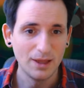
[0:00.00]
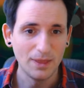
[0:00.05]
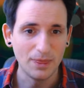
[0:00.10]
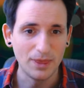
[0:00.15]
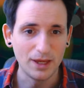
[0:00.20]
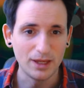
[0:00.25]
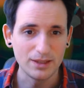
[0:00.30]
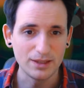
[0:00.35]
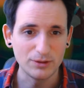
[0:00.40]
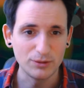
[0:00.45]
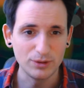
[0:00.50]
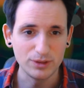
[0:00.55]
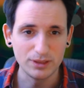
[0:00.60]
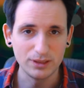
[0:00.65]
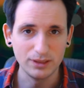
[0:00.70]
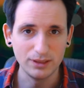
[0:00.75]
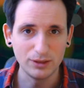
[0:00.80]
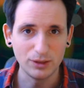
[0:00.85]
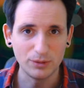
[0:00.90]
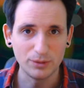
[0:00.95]
There, the
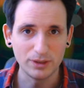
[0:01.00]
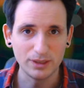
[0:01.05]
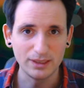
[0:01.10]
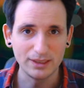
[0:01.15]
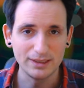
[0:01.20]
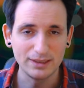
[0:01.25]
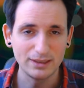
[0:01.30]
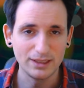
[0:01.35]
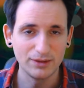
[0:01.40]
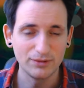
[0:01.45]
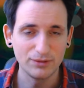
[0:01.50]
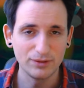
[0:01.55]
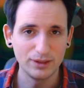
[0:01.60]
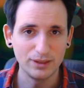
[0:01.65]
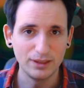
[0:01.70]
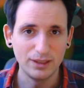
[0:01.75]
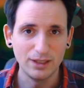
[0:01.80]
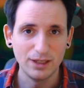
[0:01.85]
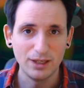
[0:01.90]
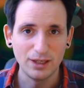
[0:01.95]
Crystalline Oracle is
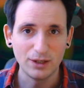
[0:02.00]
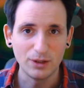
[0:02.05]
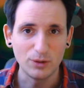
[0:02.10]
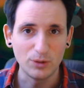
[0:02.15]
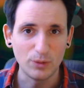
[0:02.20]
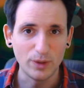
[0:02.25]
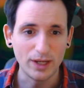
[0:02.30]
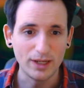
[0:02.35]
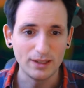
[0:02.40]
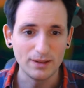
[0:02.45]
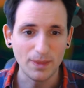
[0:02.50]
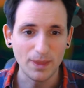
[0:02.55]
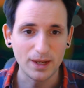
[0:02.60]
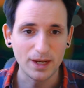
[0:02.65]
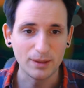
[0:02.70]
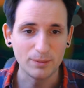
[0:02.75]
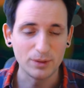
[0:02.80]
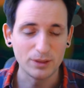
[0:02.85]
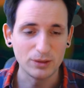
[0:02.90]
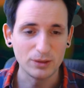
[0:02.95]
definitely great in the
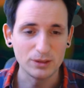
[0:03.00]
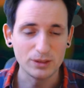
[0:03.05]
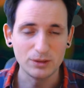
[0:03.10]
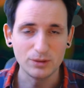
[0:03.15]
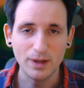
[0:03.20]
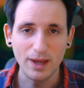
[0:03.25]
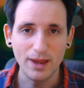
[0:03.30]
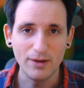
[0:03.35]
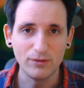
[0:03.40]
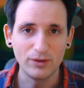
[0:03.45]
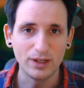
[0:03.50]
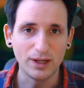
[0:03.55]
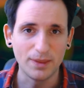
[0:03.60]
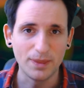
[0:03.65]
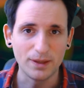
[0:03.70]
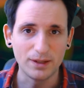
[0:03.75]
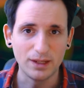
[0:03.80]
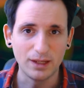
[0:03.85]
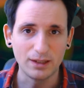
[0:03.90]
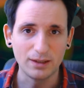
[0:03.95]
deck, but also every
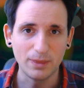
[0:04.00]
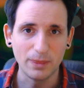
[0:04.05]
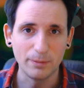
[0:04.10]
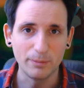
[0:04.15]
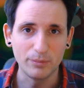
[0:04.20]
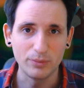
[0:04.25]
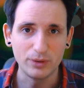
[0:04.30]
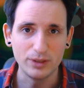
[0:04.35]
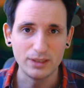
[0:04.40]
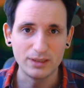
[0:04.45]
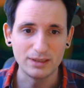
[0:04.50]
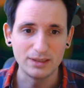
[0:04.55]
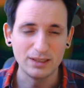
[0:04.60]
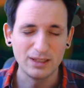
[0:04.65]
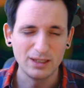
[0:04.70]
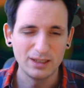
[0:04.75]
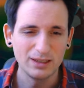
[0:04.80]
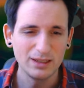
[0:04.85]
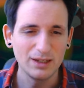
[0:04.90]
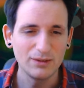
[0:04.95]
other deck, the Priest
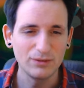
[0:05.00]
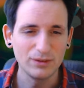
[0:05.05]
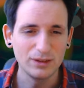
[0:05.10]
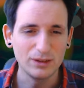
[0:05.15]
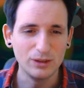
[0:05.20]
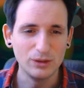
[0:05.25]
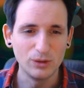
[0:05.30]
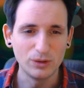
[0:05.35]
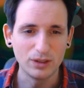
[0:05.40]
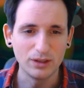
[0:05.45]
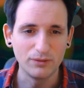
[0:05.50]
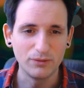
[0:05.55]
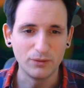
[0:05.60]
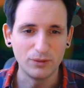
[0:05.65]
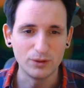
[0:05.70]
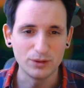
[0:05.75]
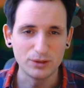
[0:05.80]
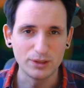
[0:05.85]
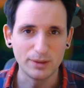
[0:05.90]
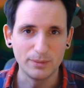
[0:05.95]
definitely looking
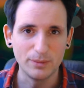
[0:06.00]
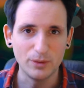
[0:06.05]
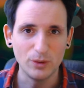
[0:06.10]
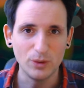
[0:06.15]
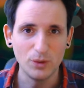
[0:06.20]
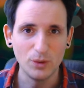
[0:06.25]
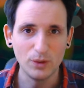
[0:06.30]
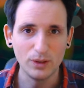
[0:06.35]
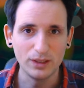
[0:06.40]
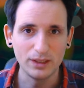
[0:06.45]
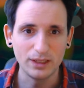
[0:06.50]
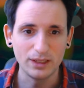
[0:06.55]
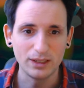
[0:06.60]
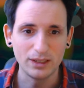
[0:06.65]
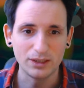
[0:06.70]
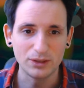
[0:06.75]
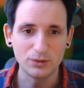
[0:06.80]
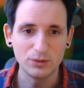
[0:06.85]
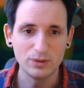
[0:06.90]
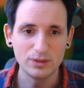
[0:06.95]
for some early
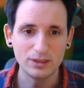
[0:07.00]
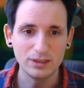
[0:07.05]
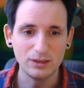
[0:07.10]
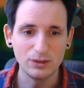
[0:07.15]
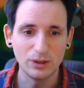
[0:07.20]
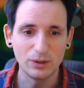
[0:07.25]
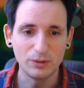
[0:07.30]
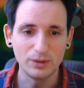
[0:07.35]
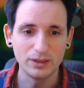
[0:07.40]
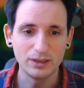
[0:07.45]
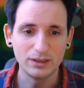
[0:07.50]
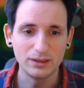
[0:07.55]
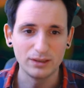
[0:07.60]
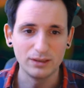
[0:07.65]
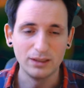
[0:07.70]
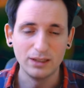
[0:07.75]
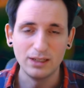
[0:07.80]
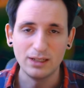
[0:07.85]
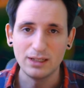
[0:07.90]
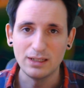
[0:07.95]
card. Crystalline Oracle
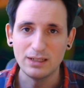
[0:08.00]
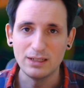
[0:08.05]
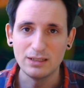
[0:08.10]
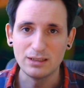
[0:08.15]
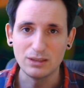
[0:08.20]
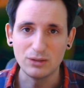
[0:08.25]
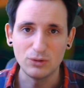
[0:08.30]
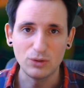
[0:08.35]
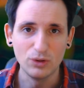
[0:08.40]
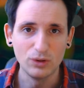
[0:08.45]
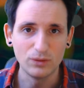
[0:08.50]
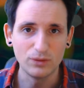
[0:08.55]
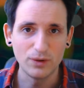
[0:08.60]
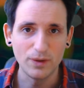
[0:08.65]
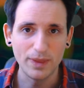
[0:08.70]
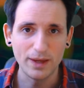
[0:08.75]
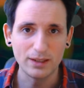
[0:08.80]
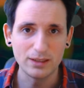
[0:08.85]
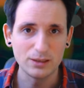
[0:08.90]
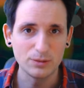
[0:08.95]
is good
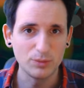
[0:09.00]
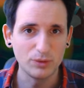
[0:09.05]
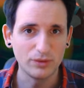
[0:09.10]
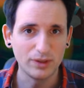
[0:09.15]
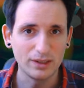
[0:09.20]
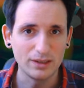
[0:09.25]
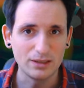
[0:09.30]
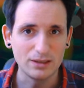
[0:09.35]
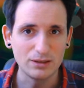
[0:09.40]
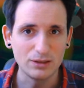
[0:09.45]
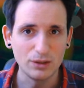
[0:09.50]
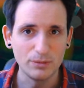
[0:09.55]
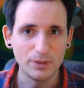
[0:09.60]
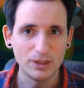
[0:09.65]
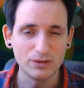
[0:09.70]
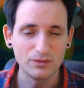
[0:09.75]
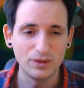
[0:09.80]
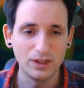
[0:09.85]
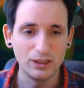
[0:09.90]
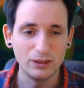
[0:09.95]
for that. It's providing so
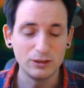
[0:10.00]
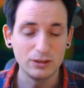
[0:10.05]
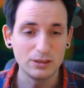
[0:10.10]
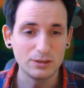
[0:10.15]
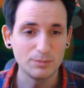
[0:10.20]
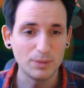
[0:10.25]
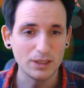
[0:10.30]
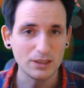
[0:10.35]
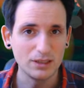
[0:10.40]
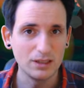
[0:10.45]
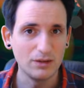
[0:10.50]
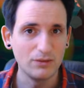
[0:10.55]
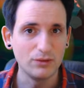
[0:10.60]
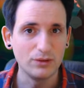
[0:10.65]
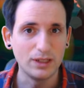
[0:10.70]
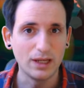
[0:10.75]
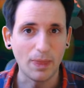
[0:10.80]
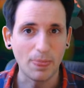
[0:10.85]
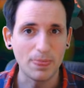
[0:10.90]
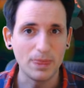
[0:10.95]
much value, especially if
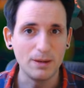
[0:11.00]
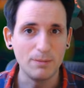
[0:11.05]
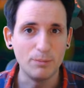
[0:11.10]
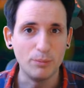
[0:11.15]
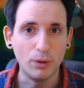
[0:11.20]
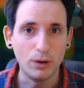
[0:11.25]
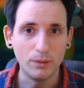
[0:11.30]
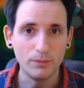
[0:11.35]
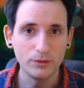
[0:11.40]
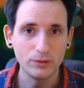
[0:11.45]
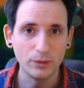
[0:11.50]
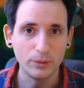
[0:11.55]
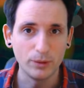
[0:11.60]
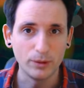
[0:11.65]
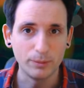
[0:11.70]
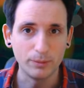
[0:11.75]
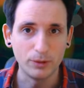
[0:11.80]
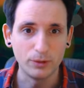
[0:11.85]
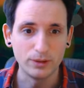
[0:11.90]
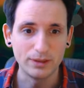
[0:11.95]
you get the bombs from
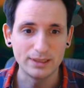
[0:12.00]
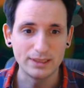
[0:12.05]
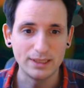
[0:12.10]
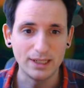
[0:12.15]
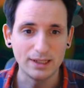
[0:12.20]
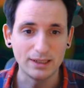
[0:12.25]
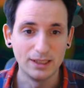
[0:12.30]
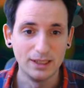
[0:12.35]
your opponent's deck.